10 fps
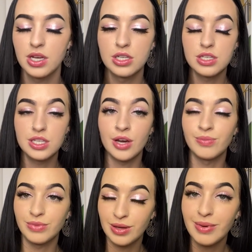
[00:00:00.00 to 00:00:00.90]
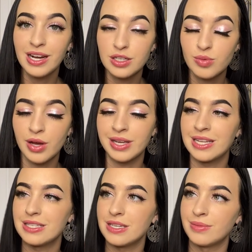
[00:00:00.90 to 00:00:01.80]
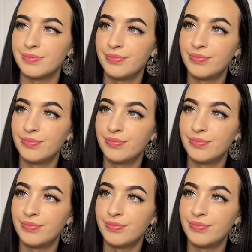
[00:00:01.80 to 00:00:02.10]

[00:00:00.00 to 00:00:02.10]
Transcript: so you might as well get some.